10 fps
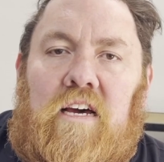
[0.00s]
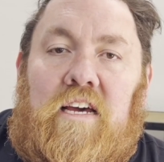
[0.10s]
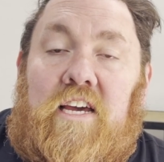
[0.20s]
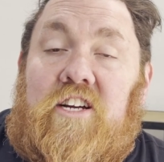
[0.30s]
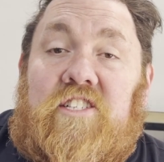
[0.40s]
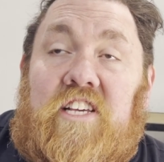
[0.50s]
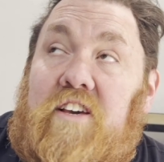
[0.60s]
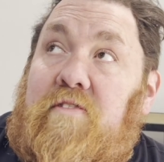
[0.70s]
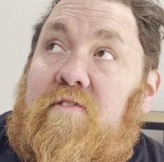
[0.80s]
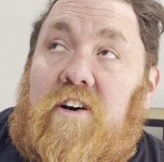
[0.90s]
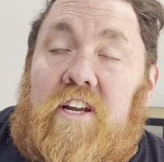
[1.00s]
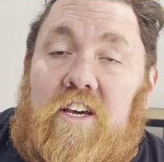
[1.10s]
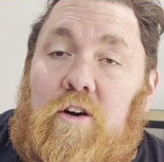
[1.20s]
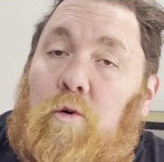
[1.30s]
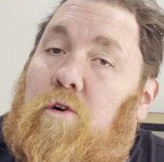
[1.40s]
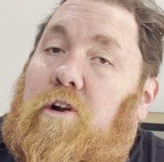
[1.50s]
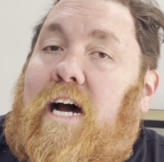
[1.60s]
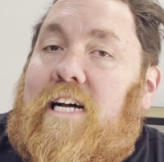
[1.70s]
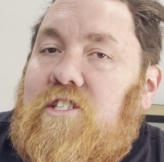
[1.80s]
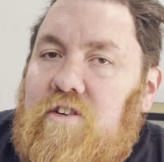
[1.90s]
Here's a funny or
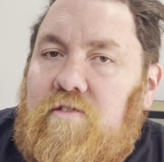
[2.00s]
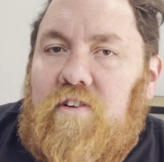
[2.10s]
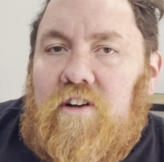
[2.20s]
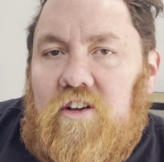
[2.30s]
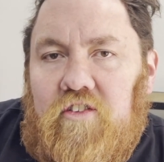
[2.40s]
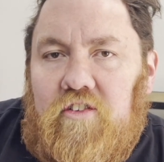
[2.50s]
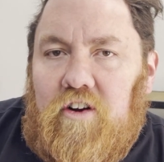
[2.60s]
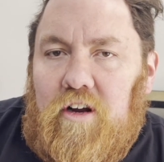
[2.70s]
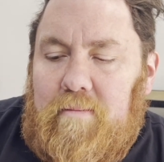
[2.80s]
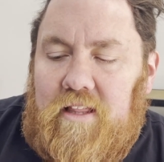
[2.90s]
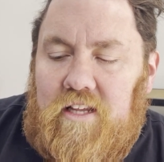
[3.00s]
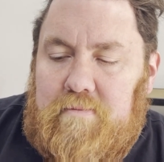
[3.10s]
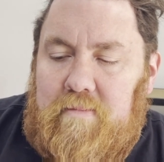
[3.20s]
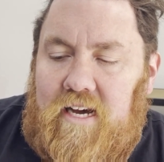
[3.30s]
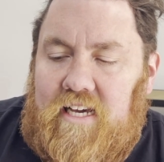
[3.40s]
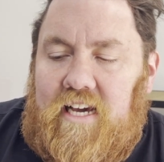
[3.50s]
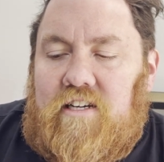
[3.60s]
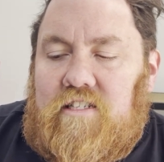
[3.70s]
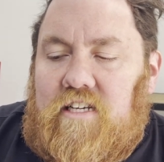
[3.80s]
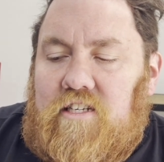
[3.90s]
not so funny story about this back
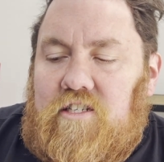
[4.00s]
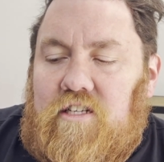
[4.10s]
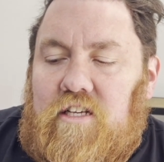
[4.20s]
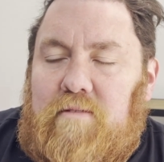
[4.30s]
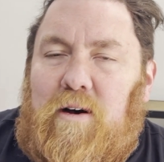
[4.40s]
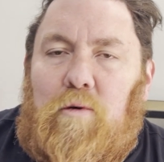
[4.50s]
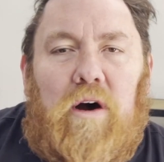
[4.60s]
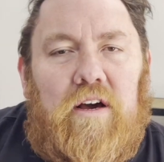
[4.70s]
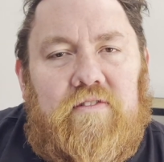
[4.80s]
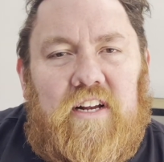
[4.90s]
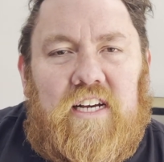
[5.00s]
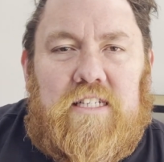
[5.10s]
house, actually. My wife and I